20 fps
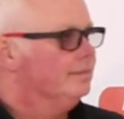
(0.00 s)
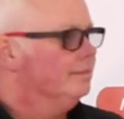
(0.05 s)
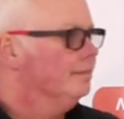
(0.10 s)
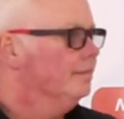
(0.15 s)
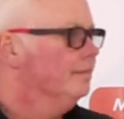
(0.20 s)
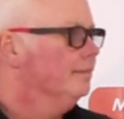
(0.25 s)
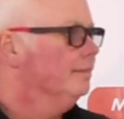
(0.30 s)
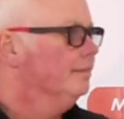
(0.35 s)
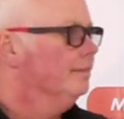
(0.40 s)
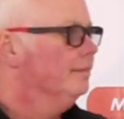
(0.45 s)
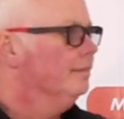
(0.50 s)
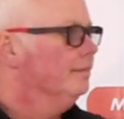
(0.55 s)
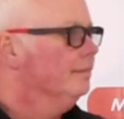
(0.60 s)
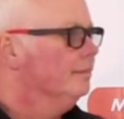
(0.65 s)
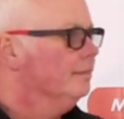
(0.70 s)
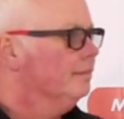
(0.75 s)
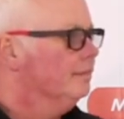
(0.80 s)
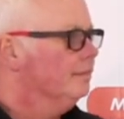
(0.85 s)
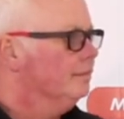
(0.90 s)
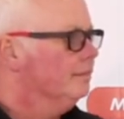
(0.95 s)

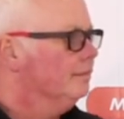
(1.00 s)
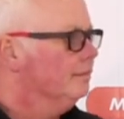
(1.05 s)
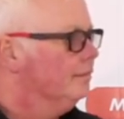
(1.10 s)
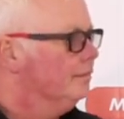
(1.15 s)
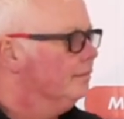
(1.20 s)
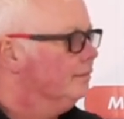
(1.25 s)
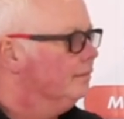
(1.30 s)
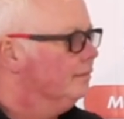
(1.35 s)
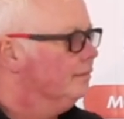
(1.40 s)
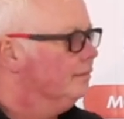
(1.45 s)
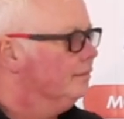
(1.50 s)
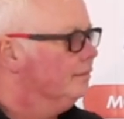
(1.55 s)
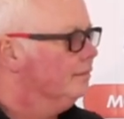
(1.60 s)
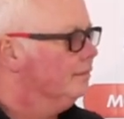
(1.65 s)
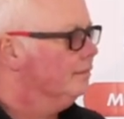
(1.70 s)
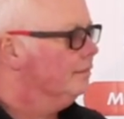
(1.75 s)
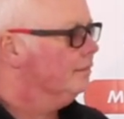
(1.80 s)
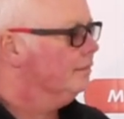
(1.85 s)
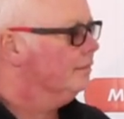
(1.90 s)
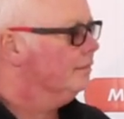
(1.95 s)

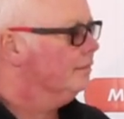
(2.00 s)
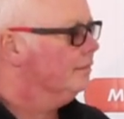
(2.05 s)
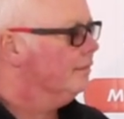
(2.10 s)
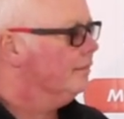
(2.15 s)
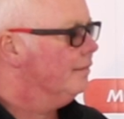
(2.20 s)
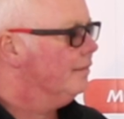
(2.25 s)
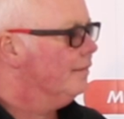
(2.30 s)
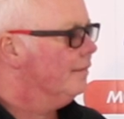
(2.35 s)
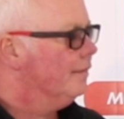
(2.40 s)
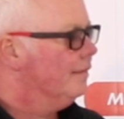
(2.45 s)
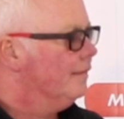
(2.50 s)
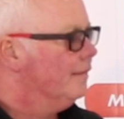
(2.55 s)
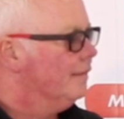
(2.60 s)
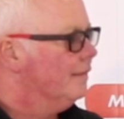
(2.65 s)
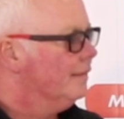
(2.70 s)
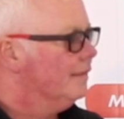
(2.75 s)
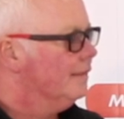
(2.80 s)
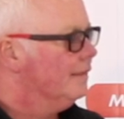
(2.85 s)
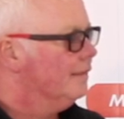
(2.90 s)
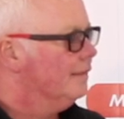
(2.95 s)
This person isn't speaking.